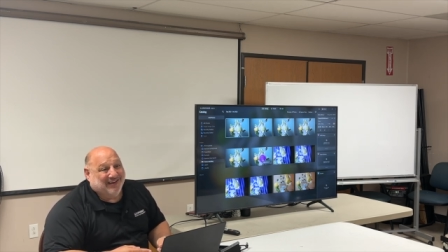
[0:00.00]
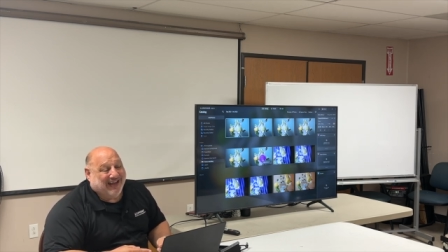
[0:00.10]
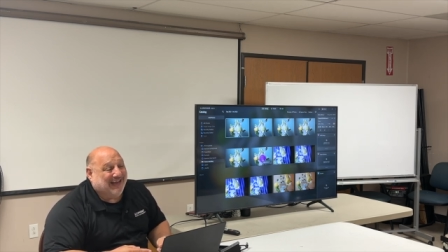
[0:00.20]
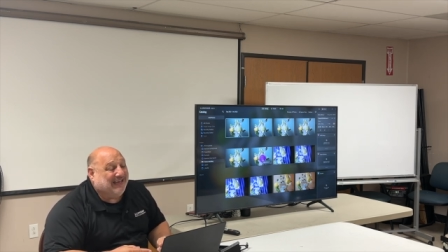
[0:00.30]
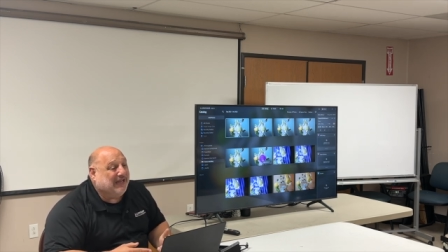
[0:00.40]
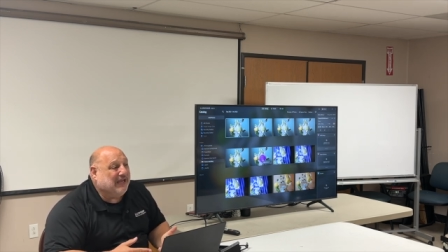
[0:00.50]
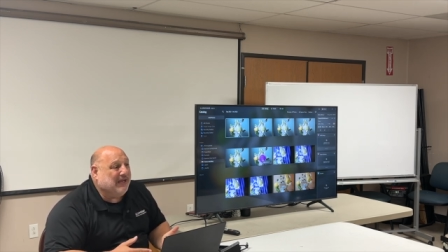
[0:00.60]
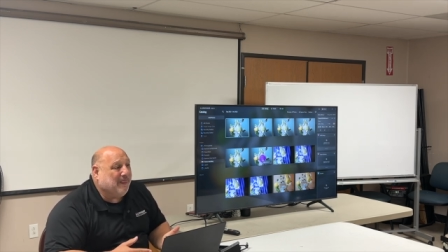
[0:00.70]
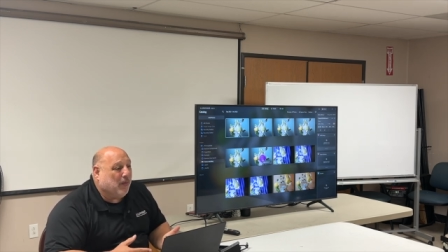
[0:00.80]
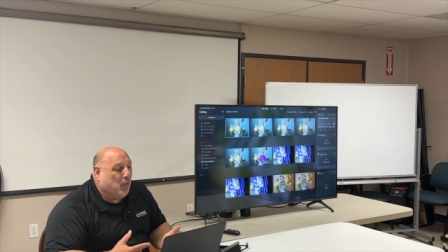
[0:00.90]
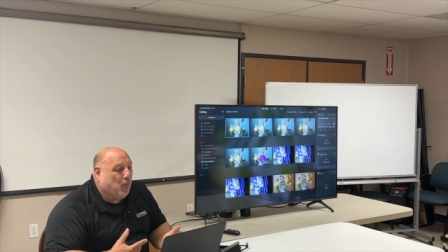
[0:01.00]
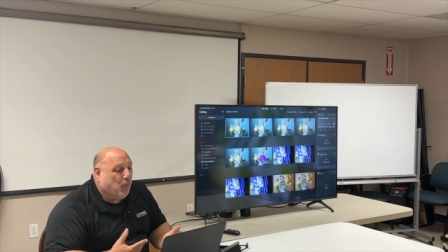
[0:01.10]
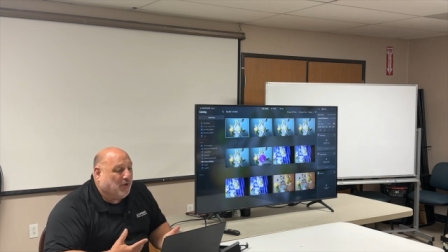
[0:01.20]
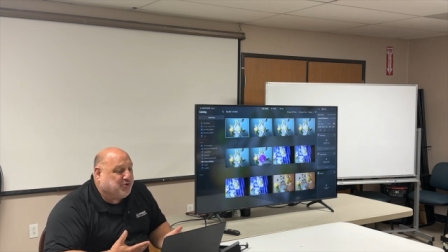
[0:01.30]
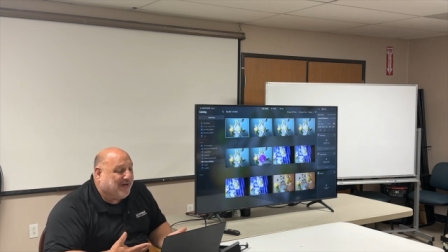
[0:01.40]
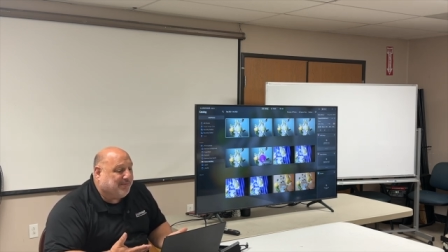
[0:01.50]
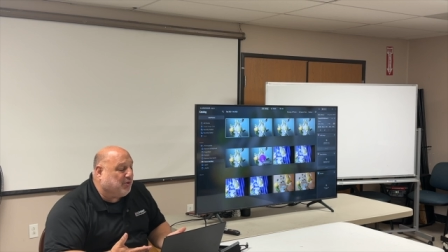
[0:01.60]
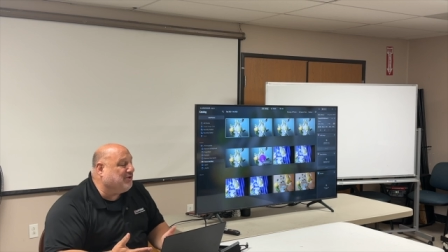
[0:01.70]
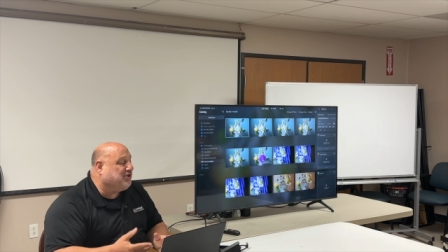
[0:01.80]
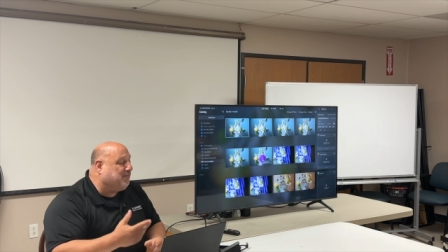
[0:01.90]
And what you end up
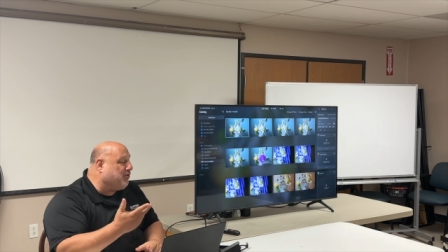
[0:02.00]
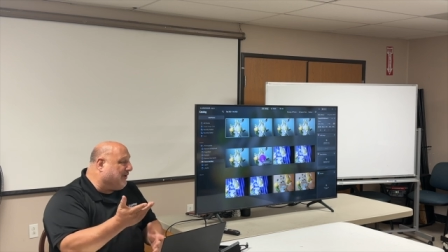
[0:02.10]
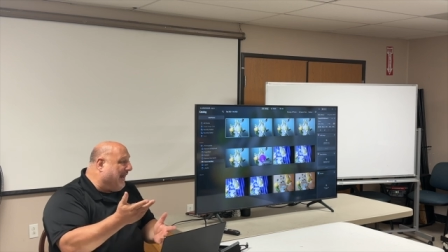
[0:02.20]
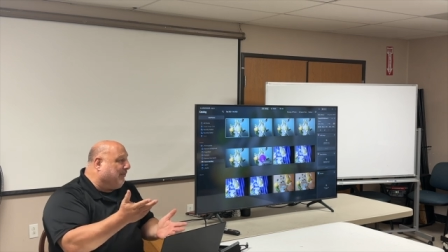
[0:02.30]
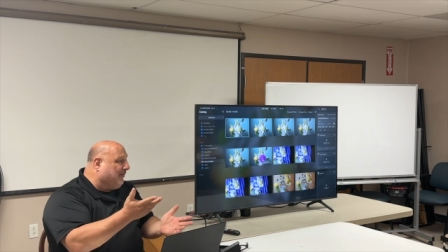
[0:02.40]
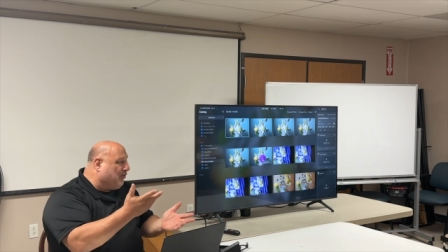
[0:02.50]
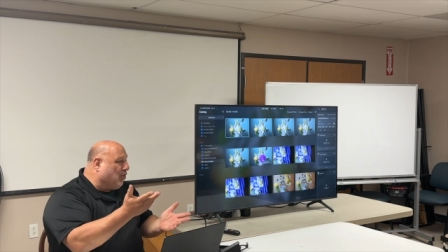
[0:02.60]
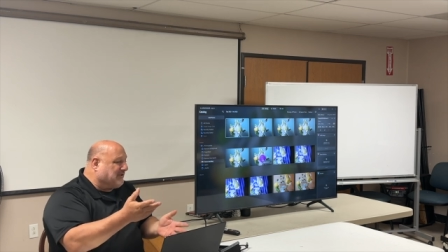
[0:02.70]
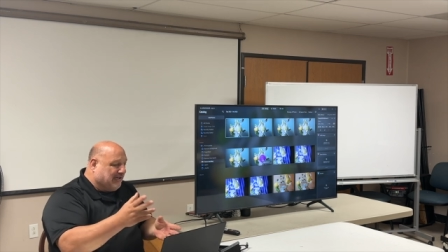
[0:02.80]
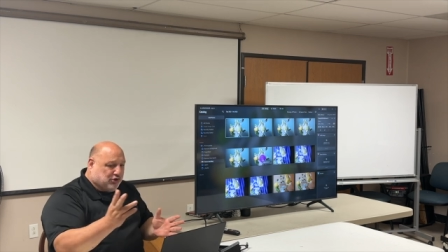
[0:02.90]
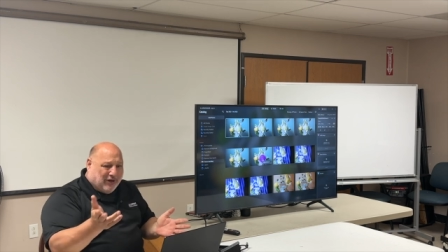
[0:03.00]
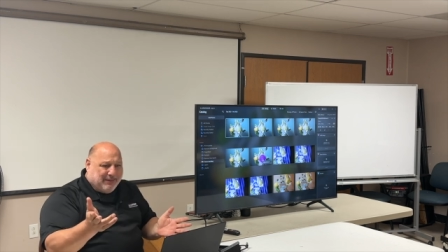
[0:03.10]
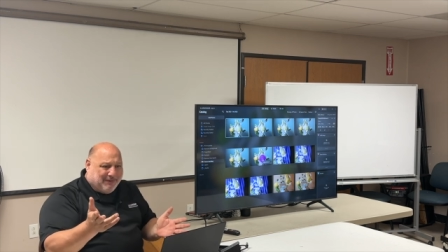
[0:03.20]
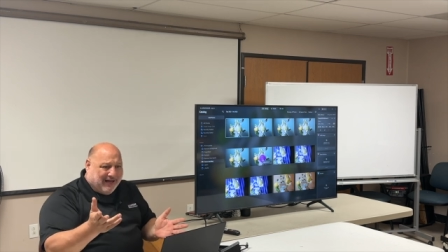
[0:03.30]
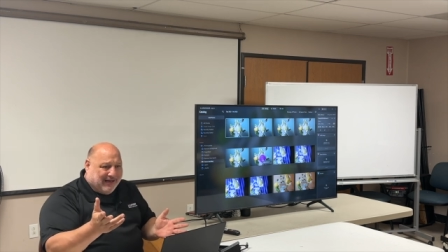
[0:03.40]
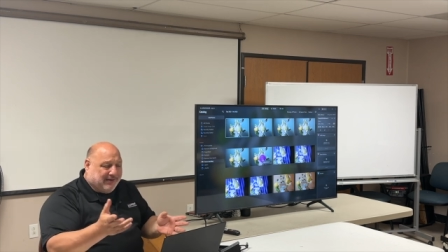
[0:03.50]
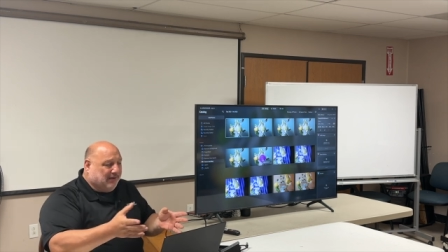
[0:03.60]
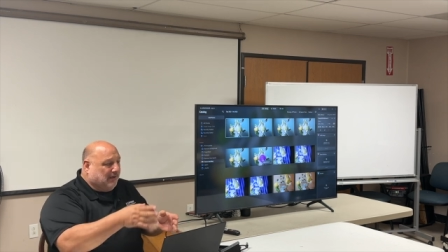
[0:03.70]
doing is you put your camera, of course, on a tripod.